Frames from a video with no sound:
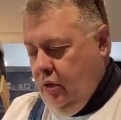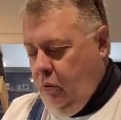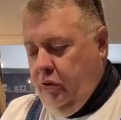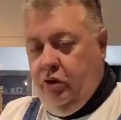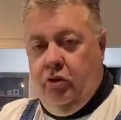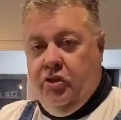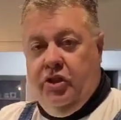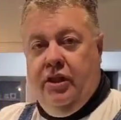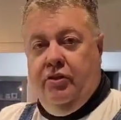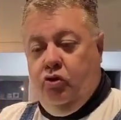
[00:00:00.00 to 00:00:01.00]
well, you can
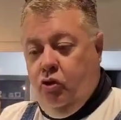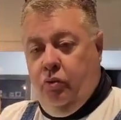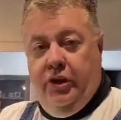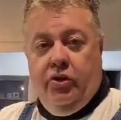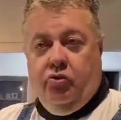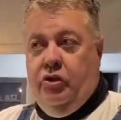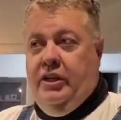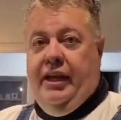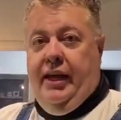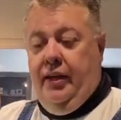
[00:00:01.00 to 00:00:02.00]
see it in the jewelry industry
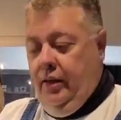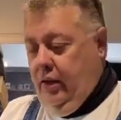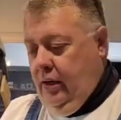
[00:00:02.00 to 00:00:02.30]
today.